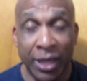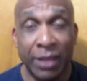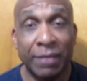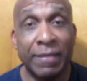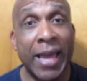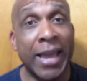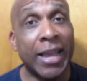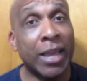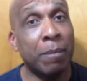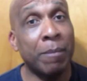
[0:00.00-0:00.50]

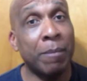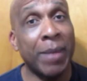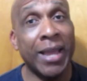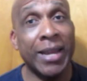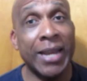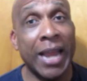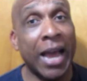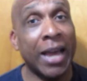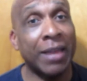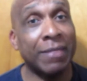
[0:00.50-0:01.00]
They can make
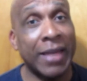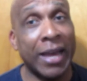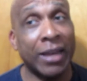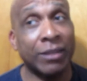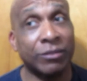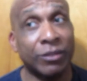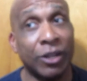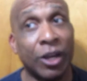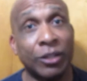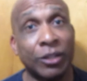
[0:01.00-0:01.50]
nine
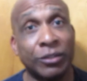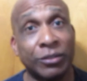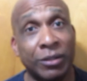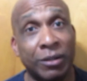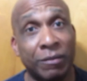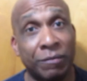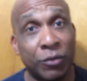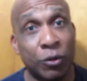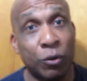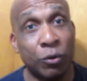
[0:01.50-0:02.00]
thousand dollars in
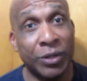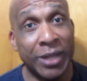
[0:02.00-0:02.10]
a few